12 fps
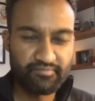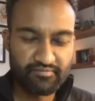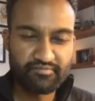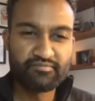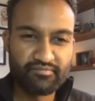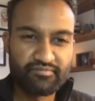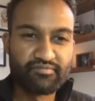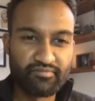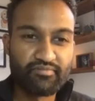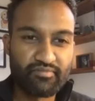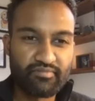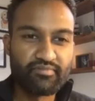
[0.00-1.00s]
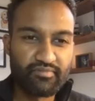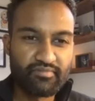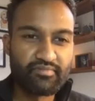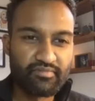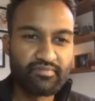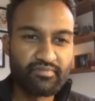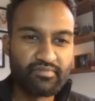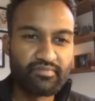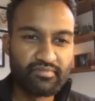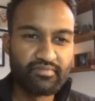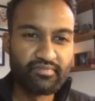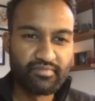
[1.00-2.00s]

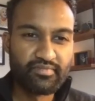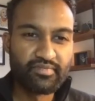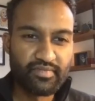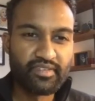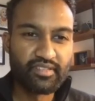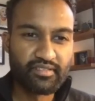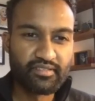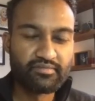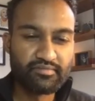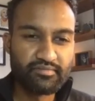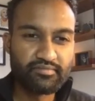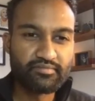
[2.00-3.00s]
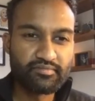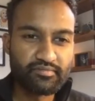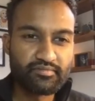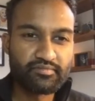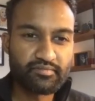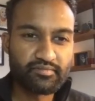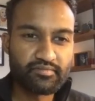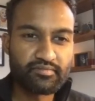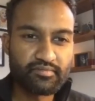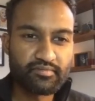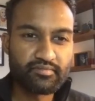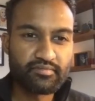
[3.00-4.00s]

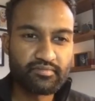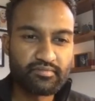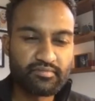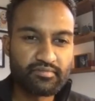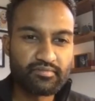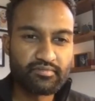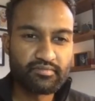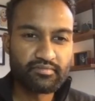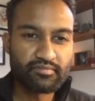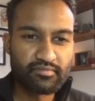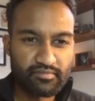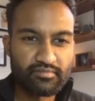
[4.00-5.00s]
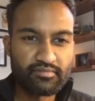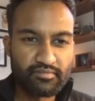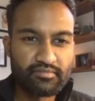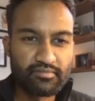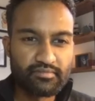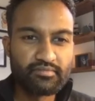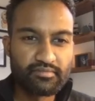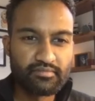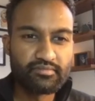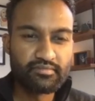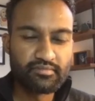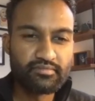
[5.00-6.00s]

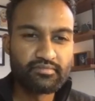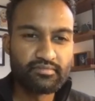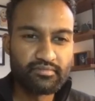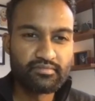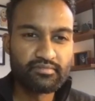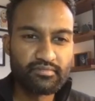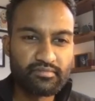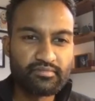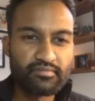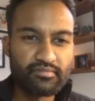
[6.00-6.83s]
(not speaking)